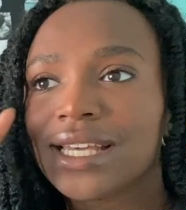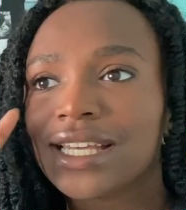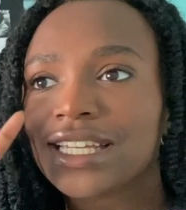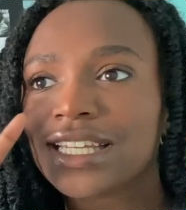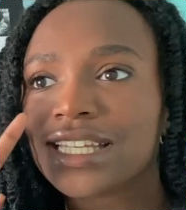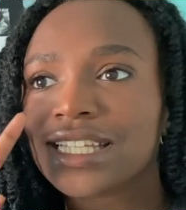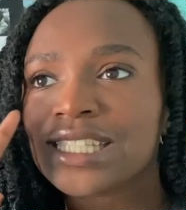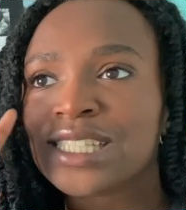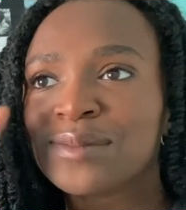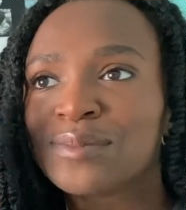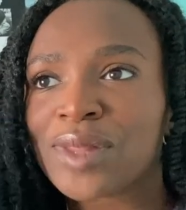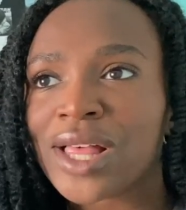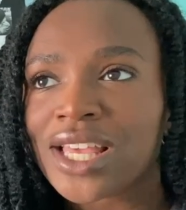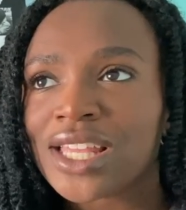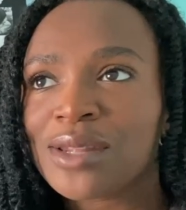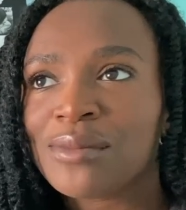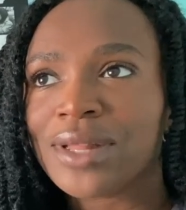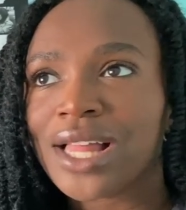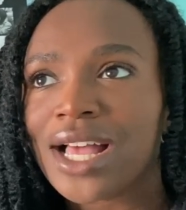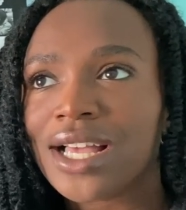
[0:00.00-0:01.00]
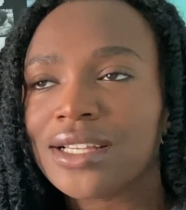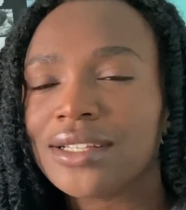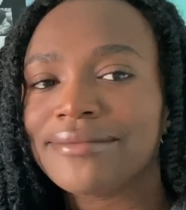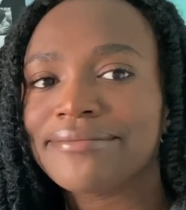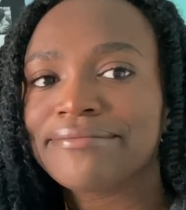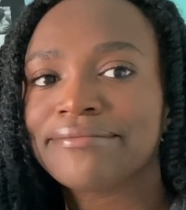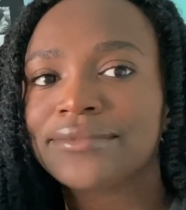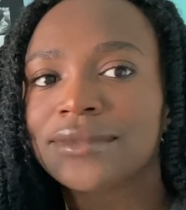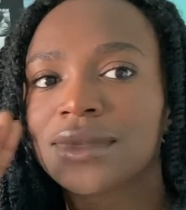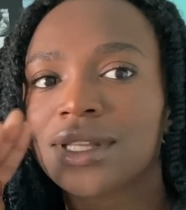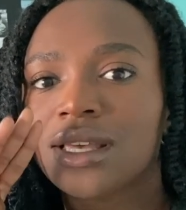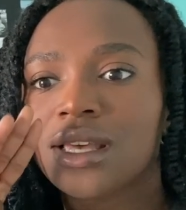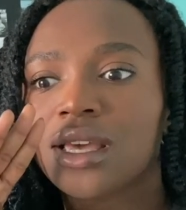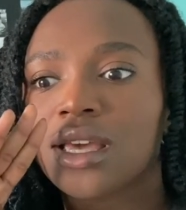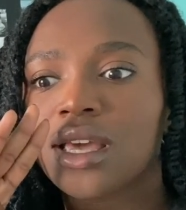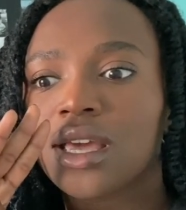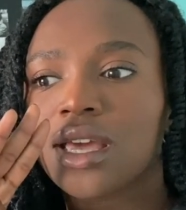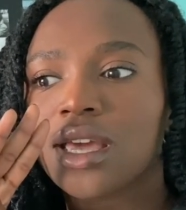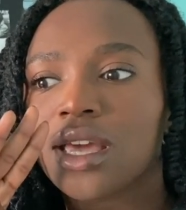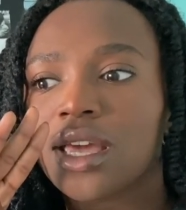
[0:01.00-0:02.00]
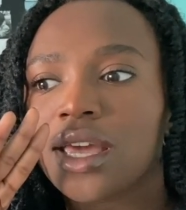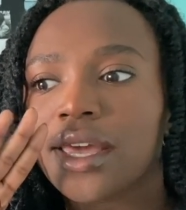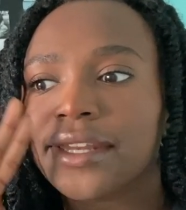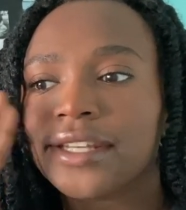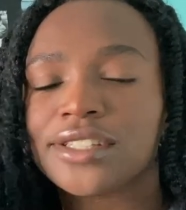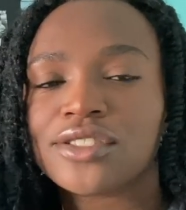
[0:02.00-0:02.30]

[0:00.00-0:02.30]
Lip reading: It's blackity black, and it's